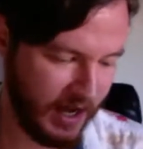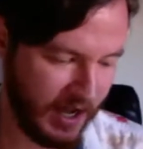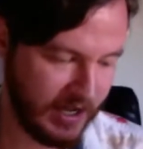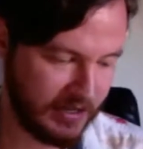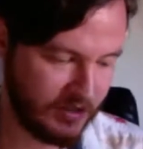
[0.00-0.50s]

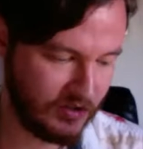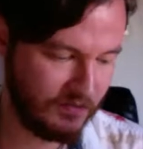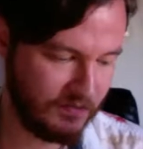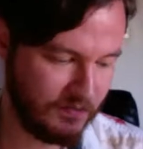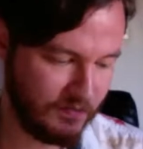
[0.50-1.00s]
I
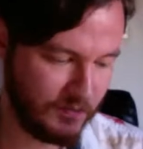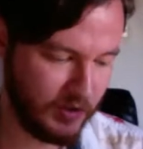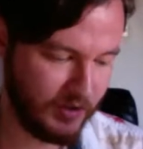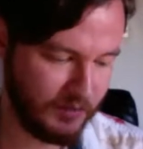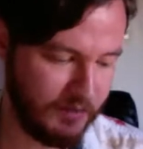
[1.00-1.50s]

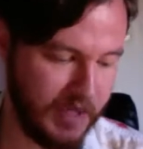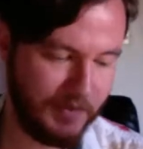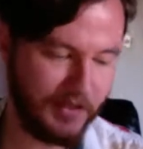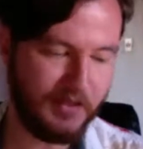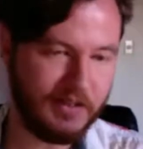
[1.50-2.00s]
took
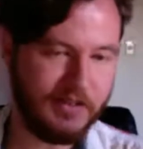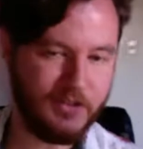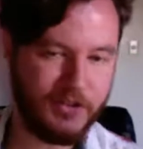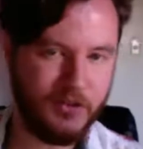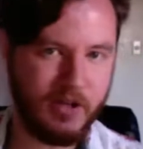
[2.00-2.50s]
maybe a little
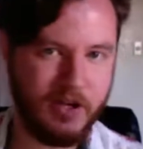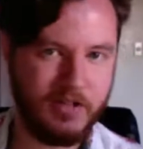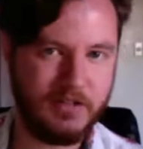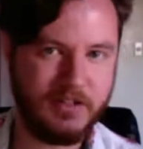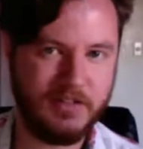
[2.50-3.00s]
too
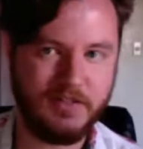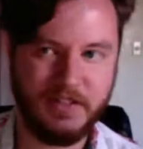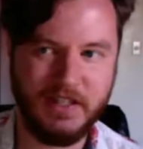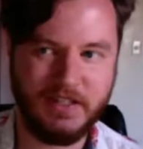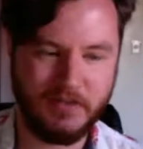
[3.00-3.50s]
long to
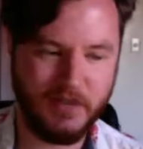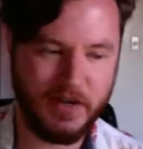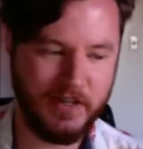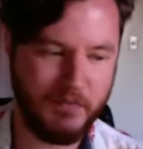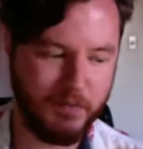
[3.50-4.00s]
get it
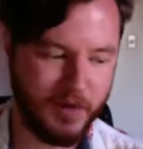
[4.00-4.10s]
ready,